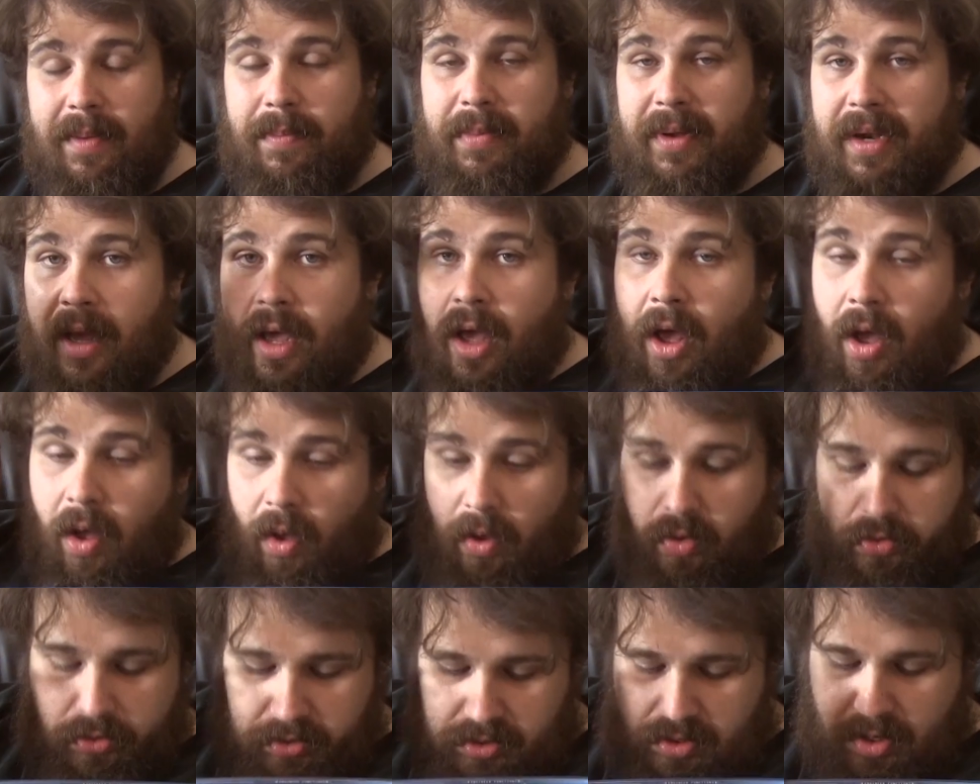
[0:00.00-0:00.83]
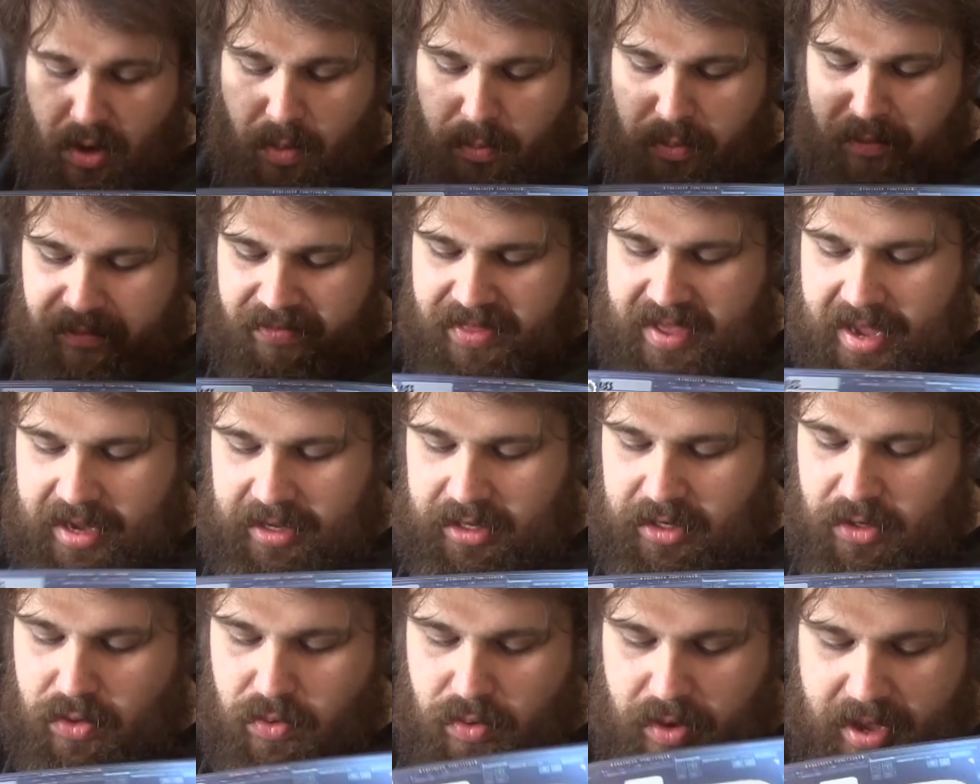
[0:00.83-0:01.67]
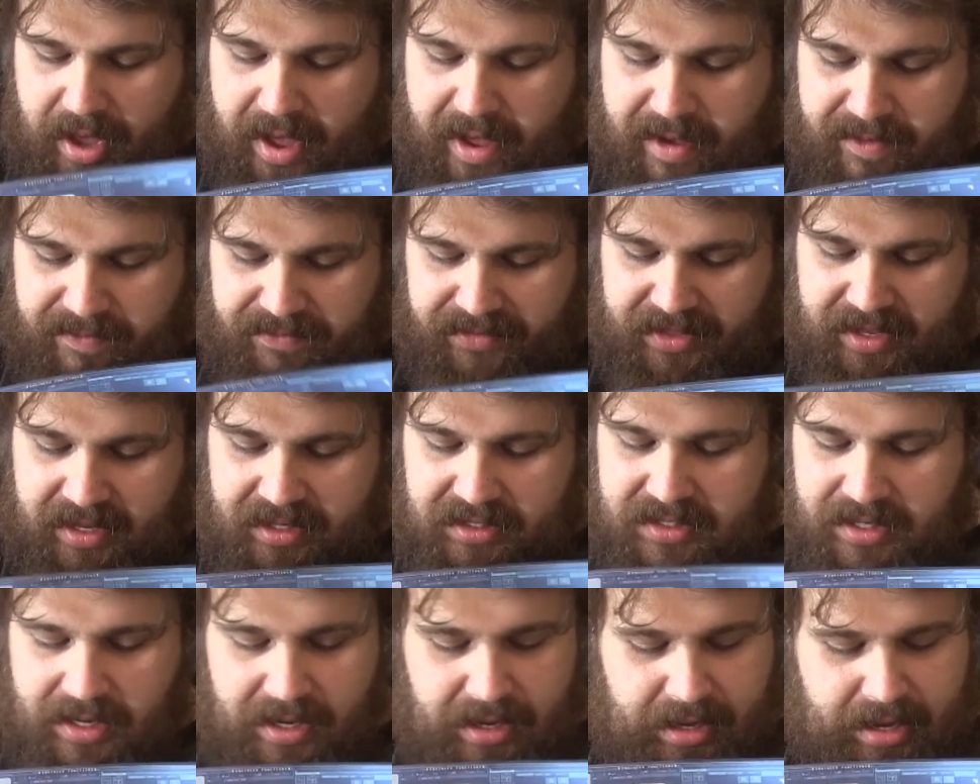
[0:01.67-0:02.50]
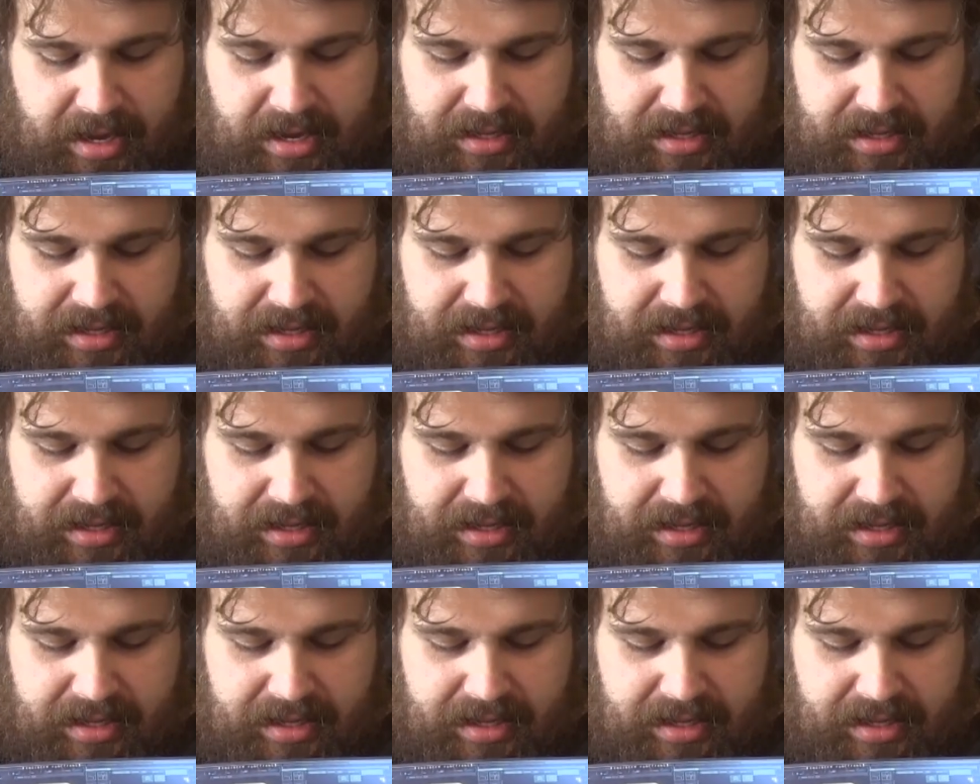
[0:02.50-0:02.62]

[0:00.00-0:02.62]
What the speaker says: But on top of that, you have these